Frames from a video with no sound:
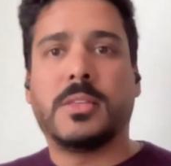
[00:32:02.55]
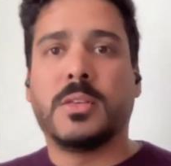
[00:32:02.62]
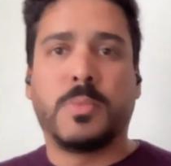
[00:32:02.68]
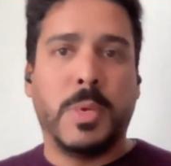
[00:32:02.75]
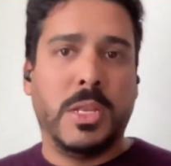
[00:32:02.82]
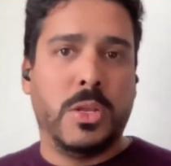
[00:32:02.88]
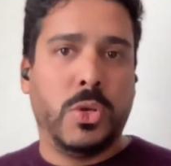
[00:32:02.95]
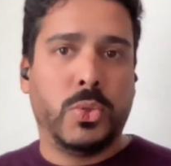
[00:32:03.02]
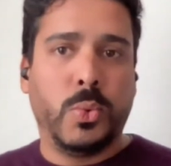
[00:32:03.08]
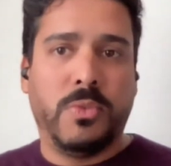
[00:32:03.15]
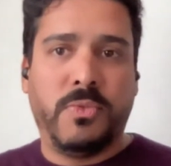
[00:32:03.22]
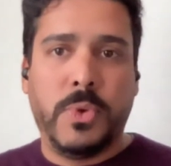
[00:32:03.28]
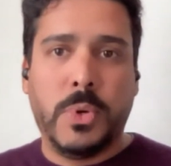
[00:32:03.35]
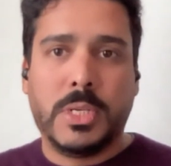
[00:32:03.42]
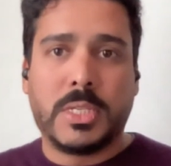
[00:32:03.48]
It's being used with
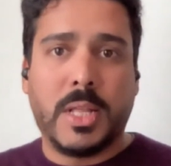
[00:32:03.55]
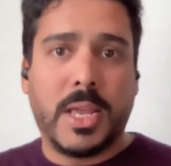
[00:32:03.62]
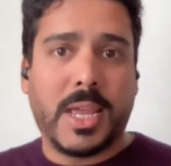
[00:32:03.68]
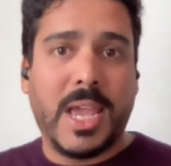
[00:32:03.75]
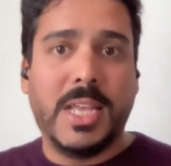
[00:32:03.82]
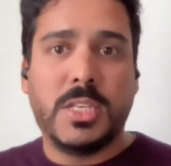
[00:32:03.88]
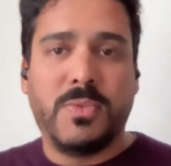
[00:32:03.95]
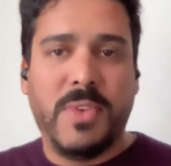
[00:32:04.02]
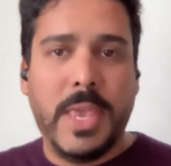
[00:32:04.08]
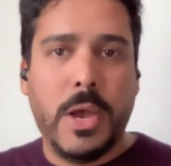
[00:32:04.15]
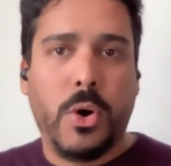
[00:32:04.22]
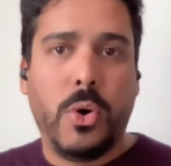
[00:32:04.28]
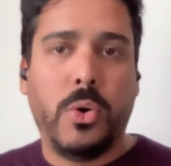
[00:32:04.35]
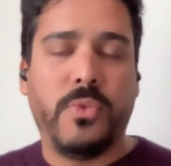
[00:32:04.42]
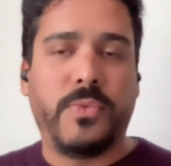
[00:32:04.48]
fuels like
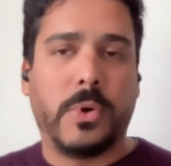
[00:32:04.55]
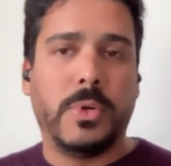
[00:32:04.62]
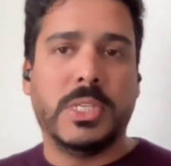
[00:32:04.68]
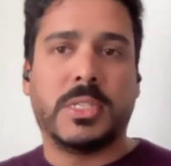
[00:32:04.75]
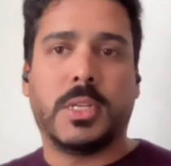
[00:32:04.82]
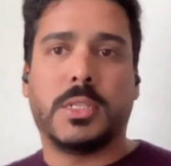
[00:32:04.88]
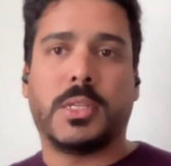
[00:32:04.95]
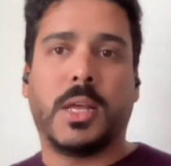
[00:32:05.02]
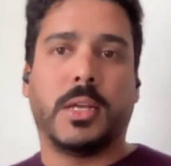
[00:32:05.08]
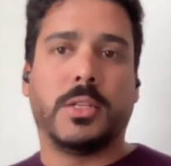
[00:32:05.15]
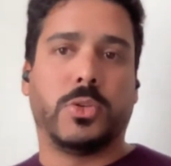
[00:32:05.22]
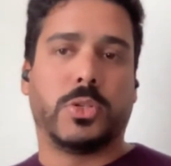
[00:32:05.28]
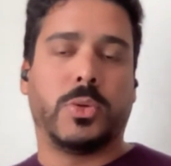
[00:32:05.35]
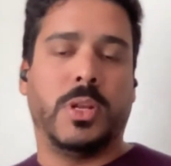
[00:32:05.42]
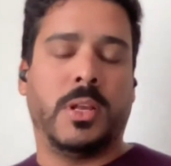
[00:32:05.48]
HVO, for instance,
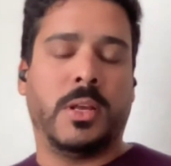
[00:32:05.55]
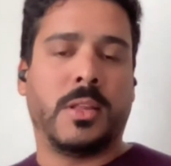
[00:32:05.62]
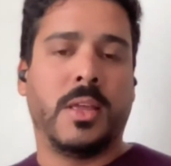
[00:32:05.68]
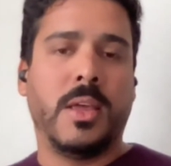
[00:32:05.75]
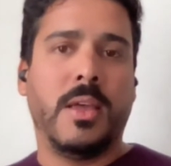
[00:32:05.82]
hydrotreated